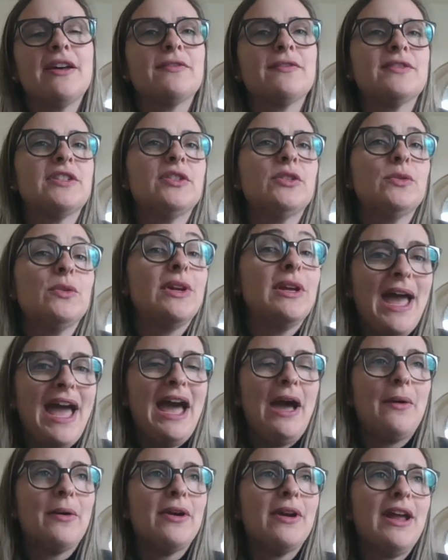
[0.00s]
to
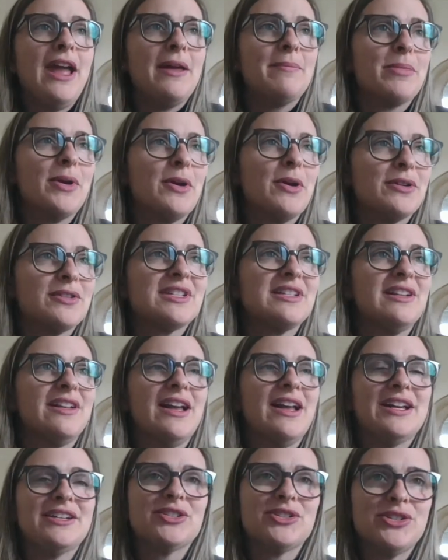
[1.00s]
empower and
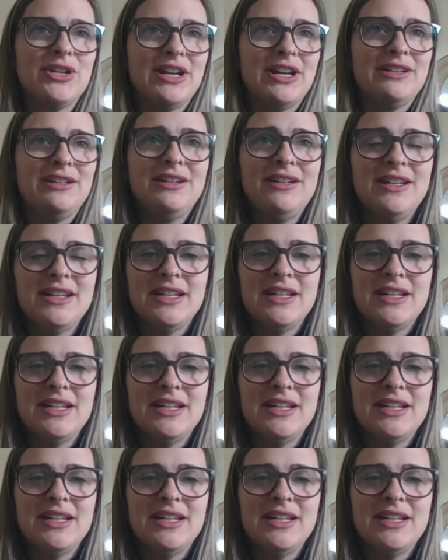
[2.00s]
personalize training